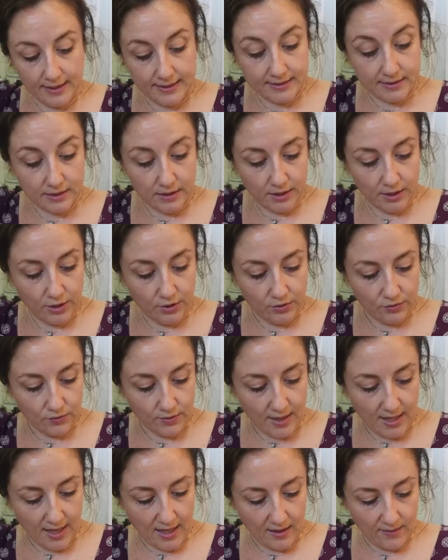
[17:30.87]
It's a
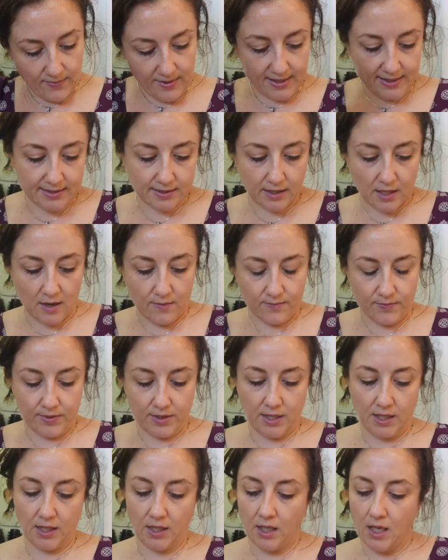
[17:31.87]
UK based
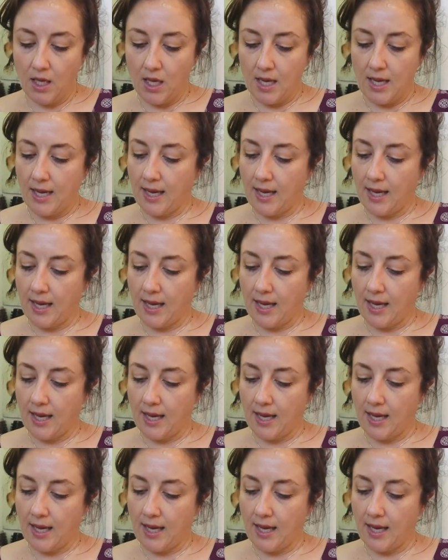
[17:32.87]
company